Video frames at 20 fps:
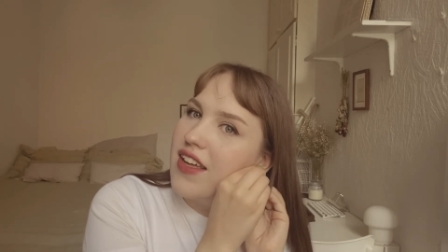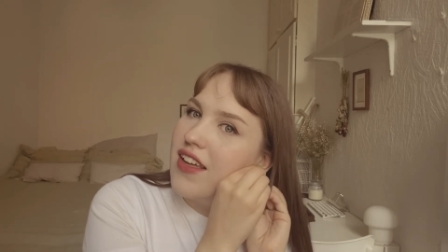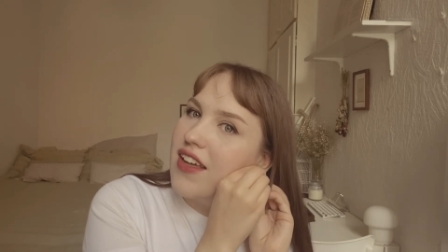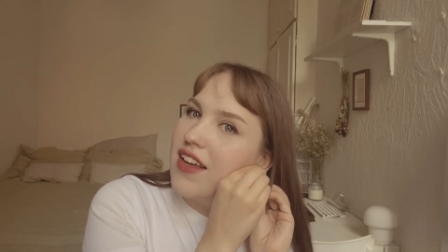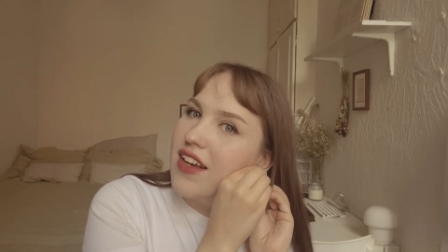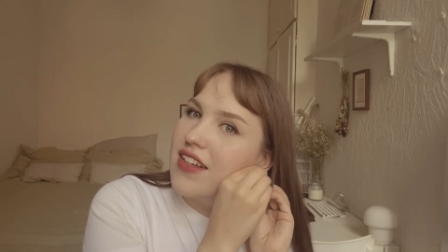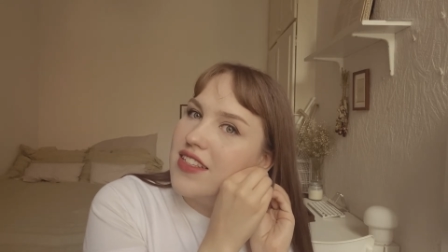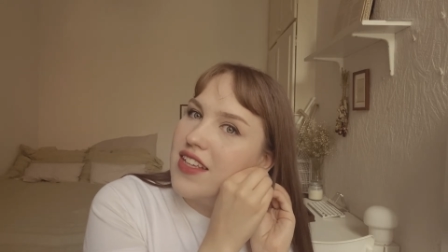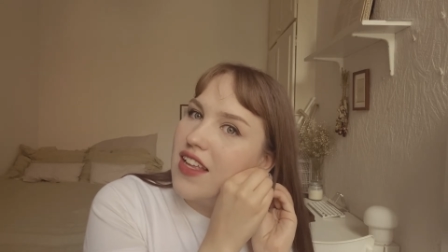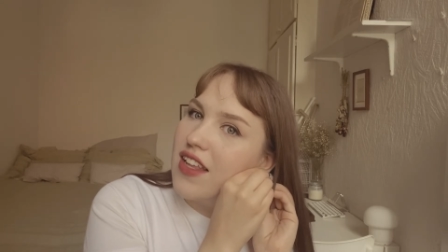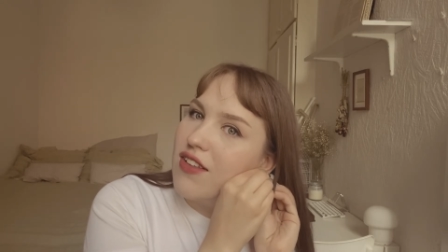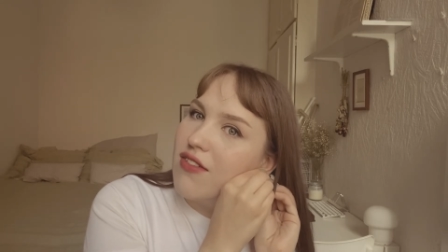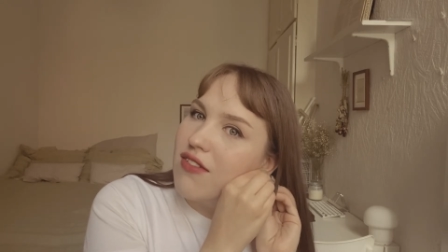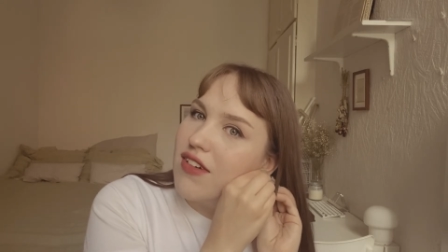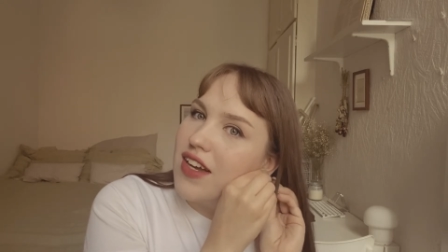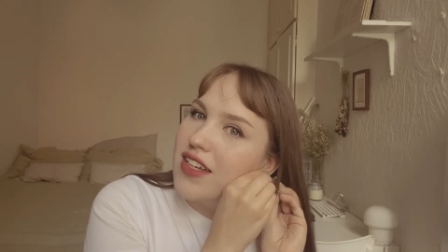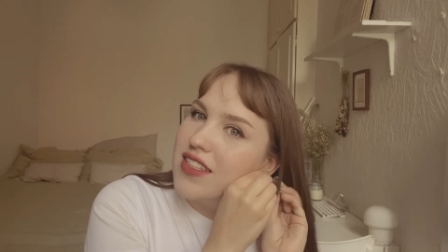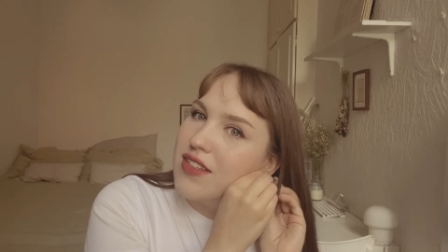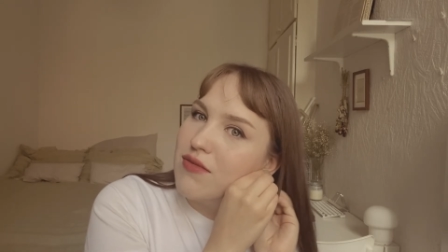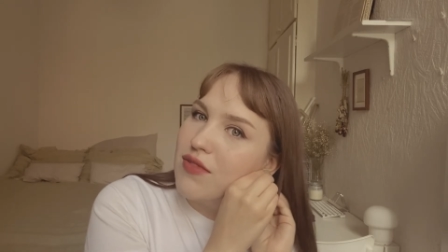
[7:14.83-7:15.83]
because
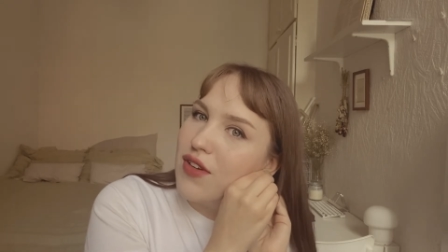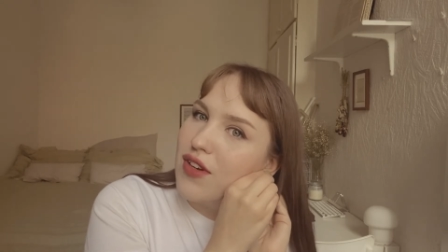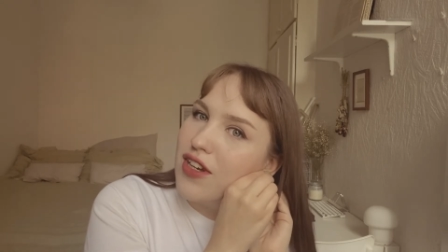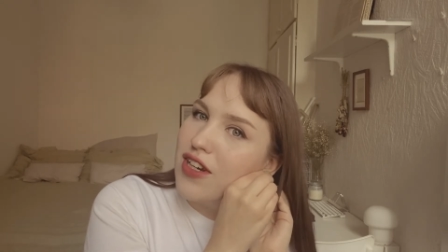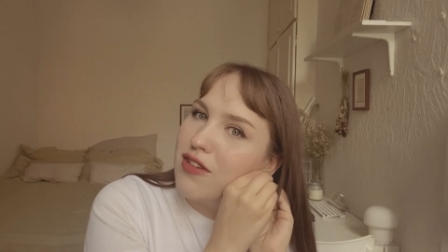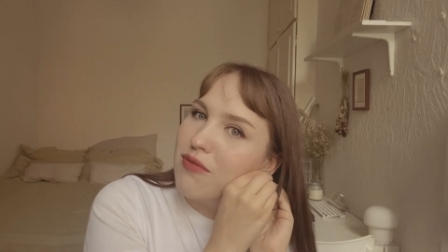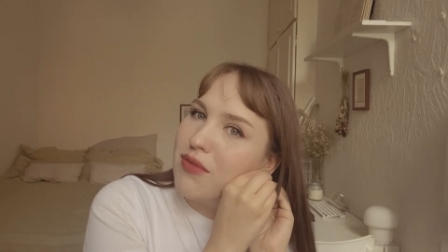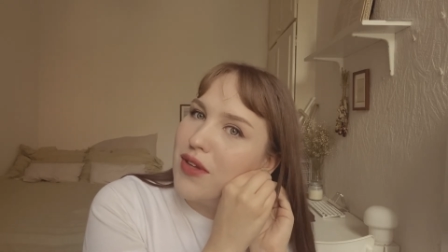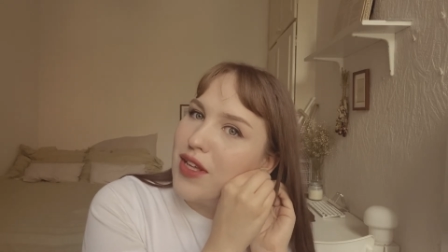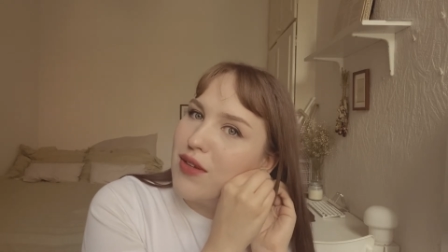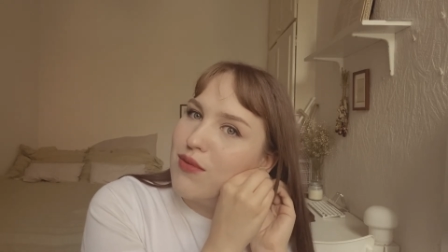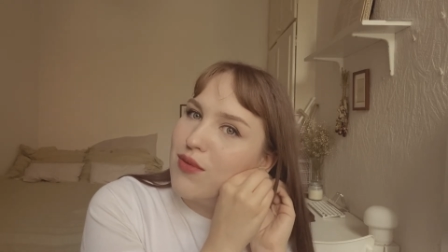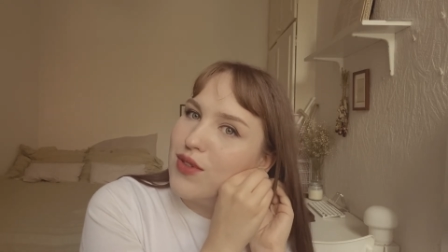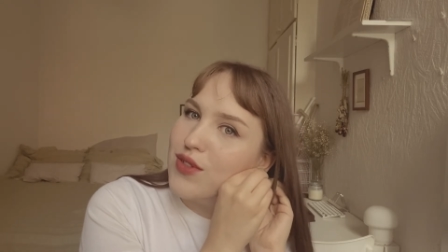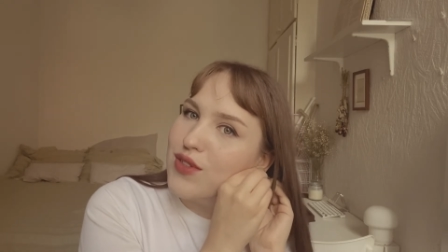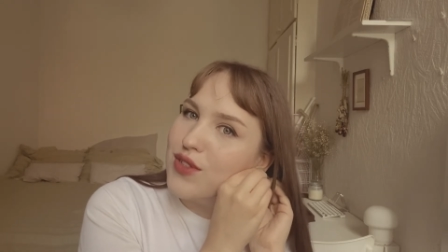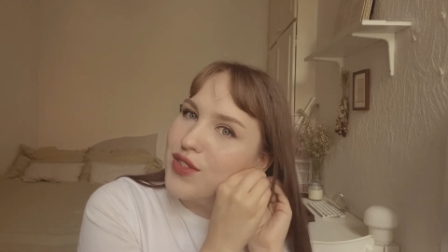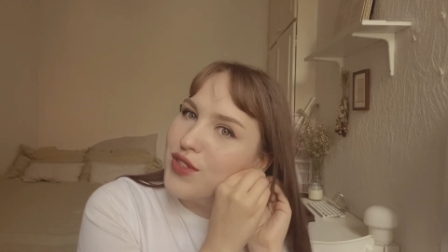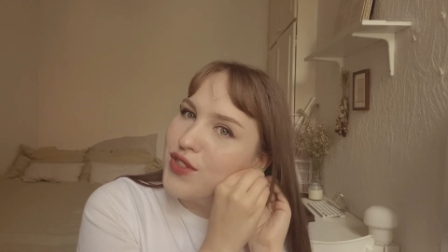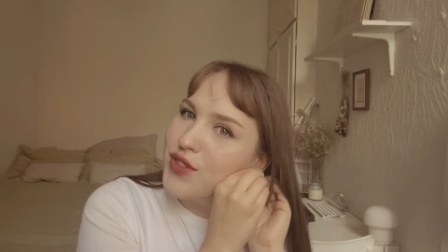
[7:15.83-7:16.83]
otherwise I'm not going to be able
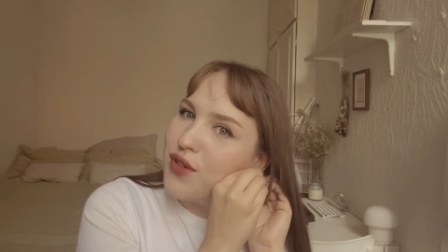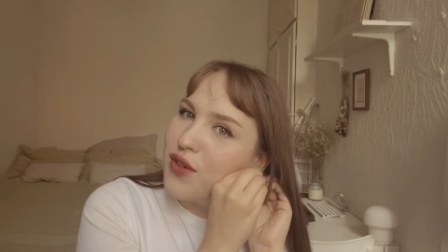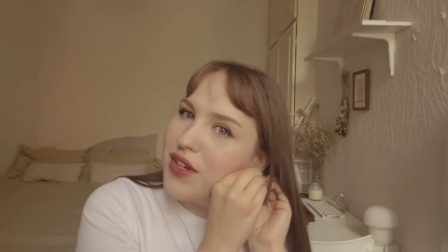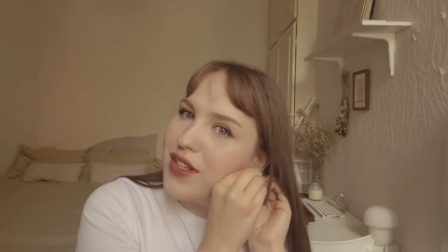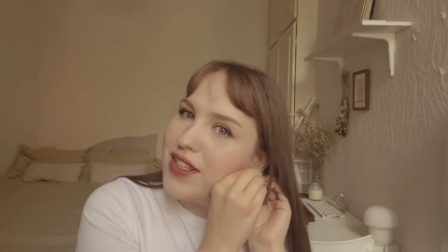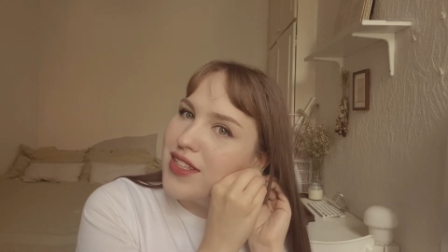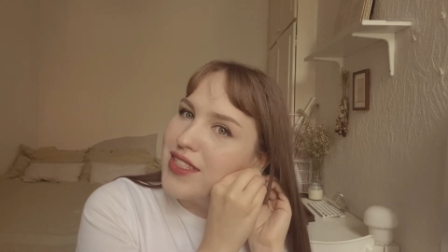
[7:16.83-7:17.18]
to enjoy the